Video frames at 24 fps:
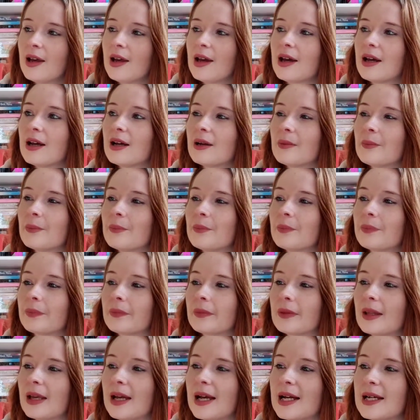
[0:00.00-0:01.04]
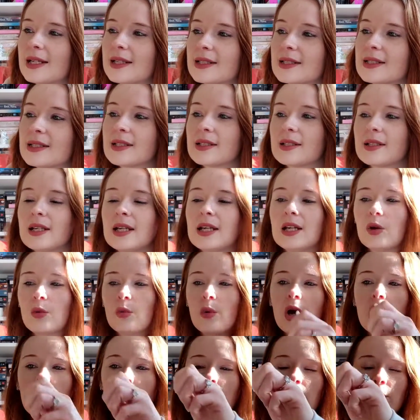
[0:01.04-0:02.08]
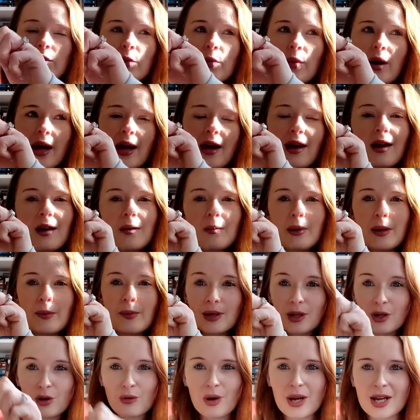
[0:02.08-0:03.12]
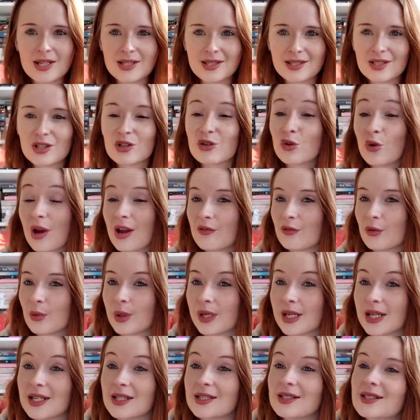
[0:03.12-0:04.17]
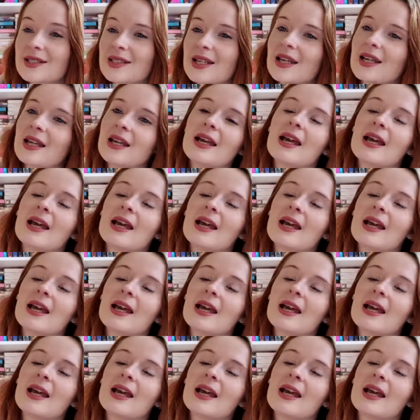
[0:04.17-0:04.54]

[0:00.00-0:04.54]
And in a world where people are graced, not everyone is.